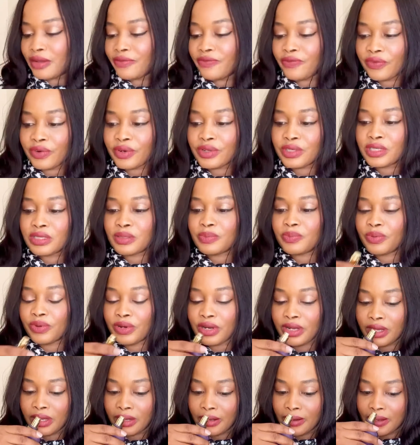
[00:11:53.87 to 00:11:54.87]

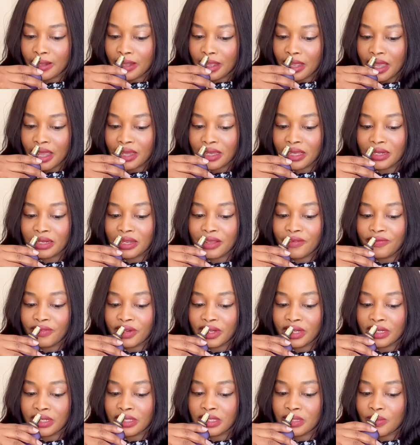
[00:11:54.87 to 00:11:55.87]
spray, I can
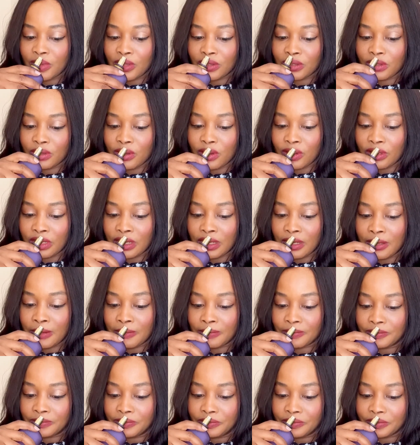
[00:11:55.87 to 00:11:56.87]
definitely smell the honey.
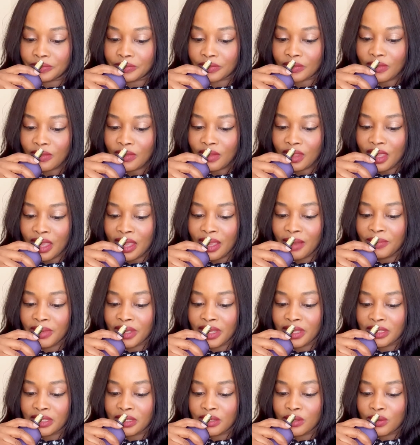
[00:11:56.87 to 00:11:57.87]
I'm
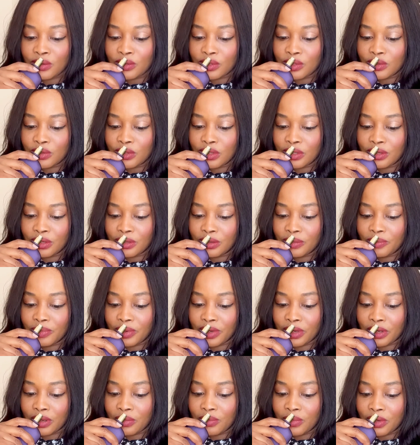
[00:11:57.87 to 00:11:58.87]
getting also the
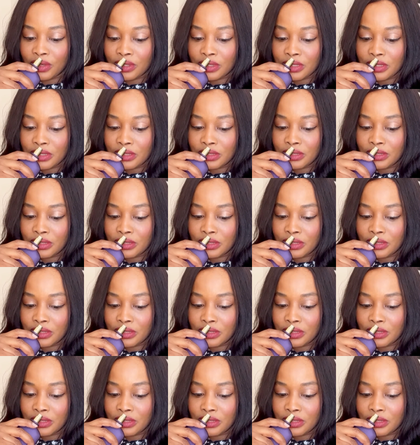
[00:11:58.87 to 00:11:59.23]
bergamot.